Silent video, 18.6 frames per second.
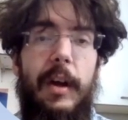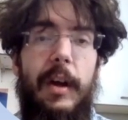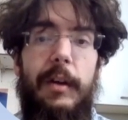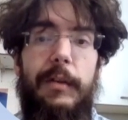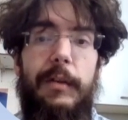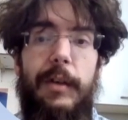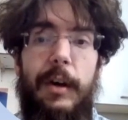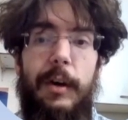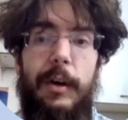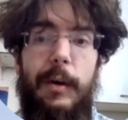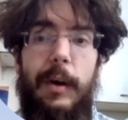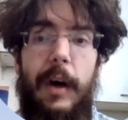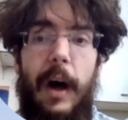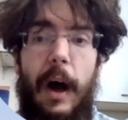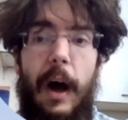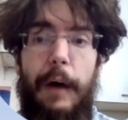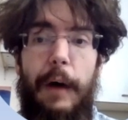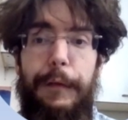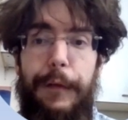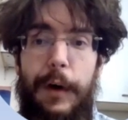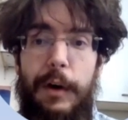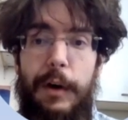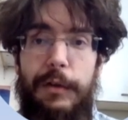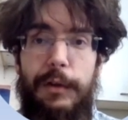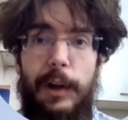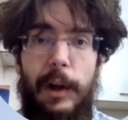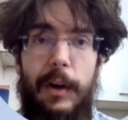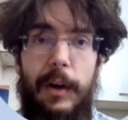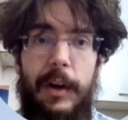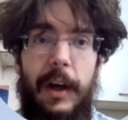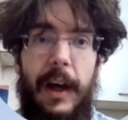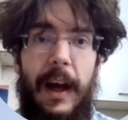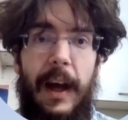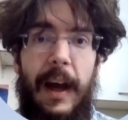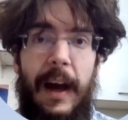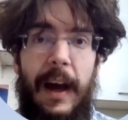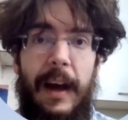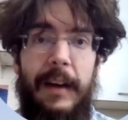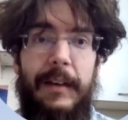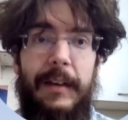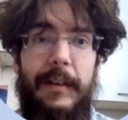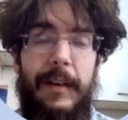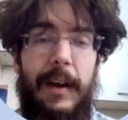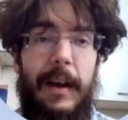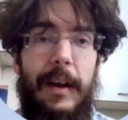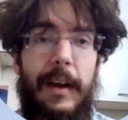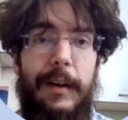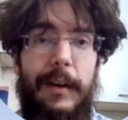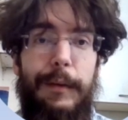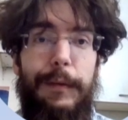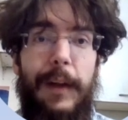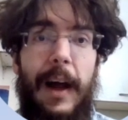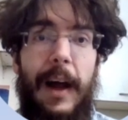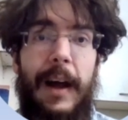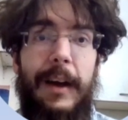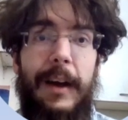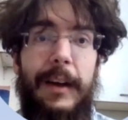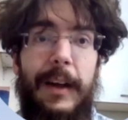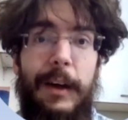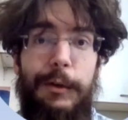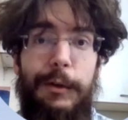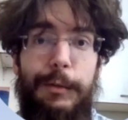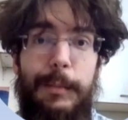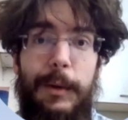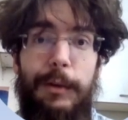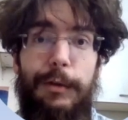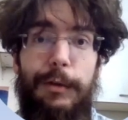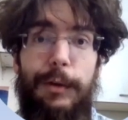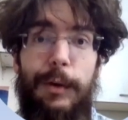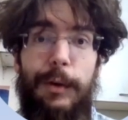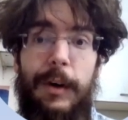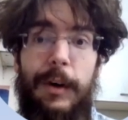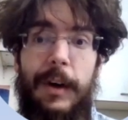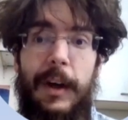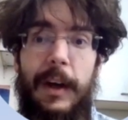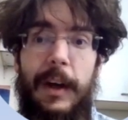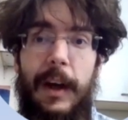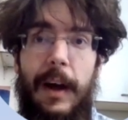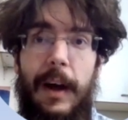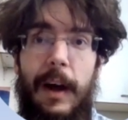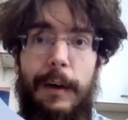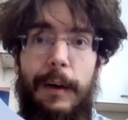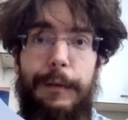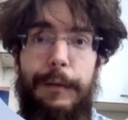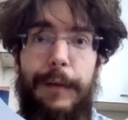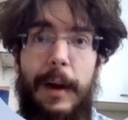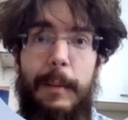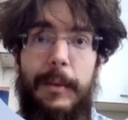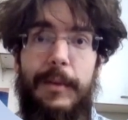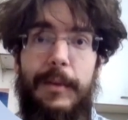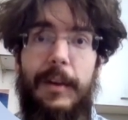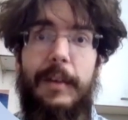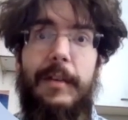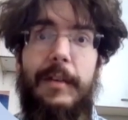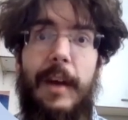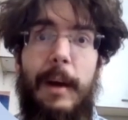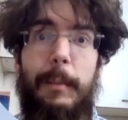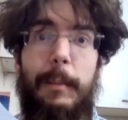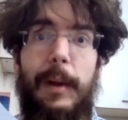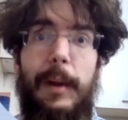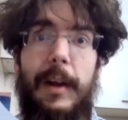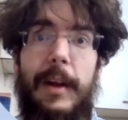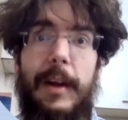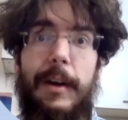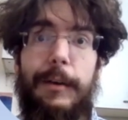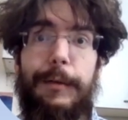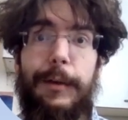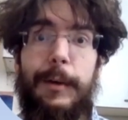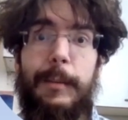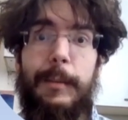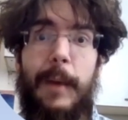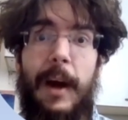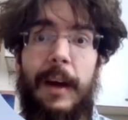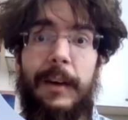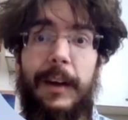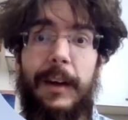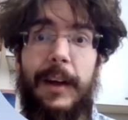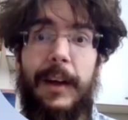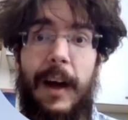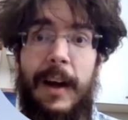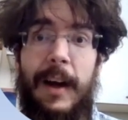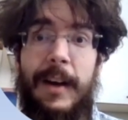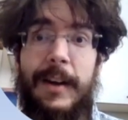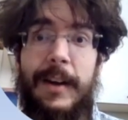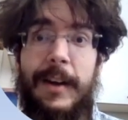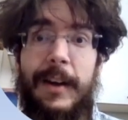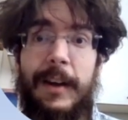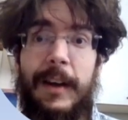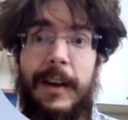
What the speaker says: So a first look at the Flying Dutchman story, a famous example here from Heinrich Heine in